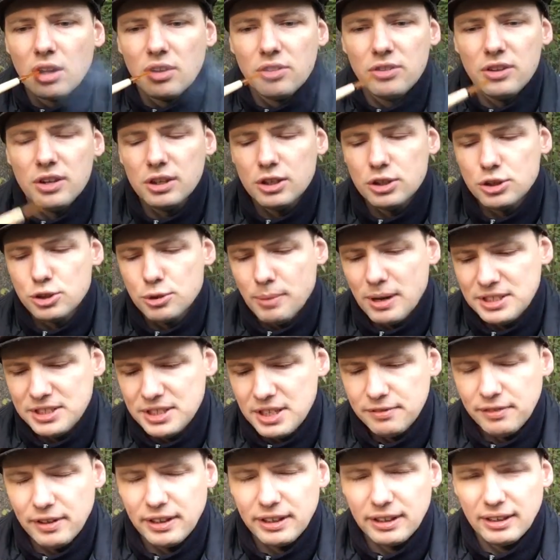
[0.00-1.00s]
thinking to
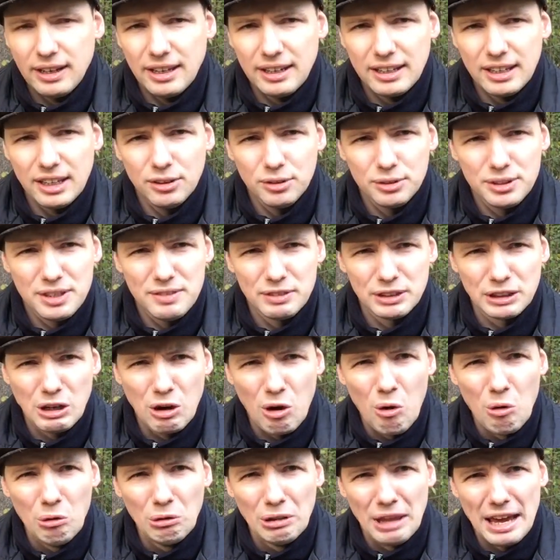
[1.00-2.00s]
myself, I cannot even
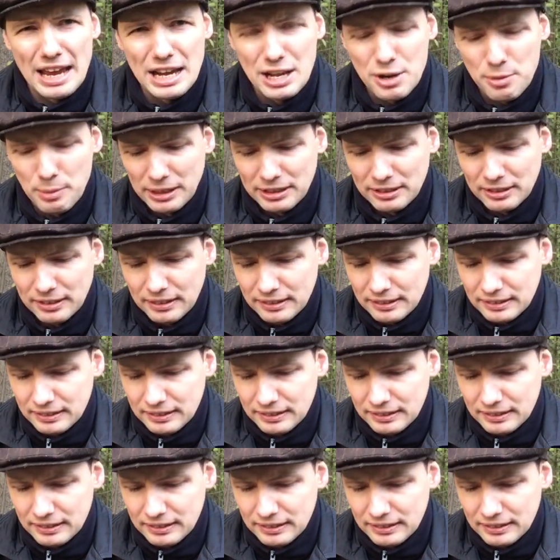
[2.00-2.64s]
call anyone.